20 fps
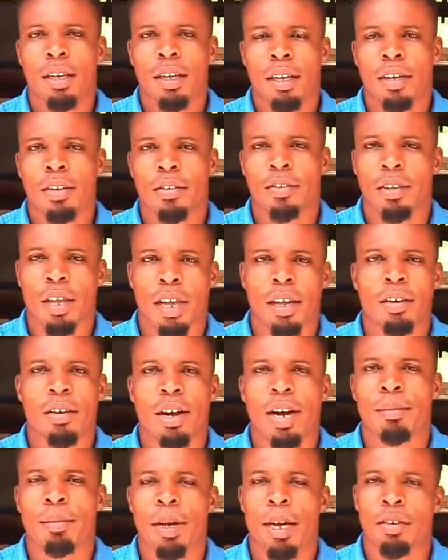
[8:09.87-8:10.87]

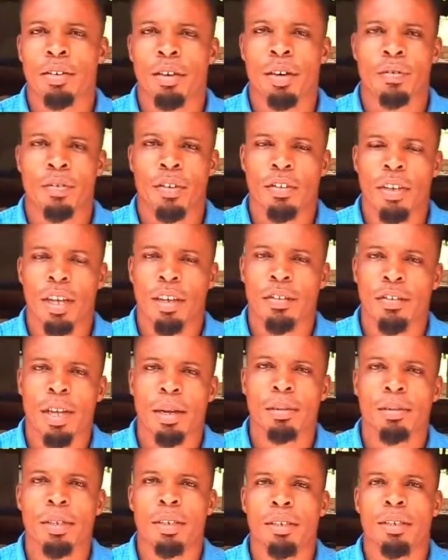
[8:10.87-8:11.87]
Instagram at Official
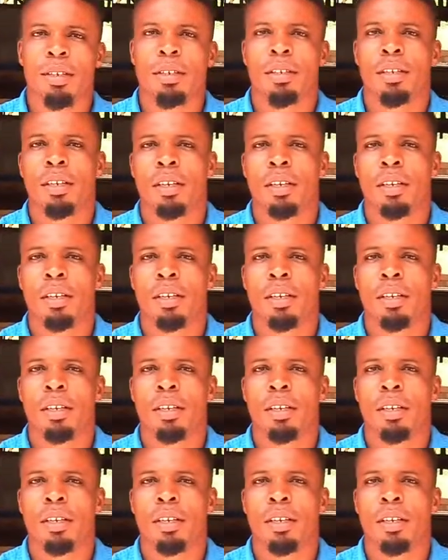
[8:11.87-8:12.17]
Sandiri,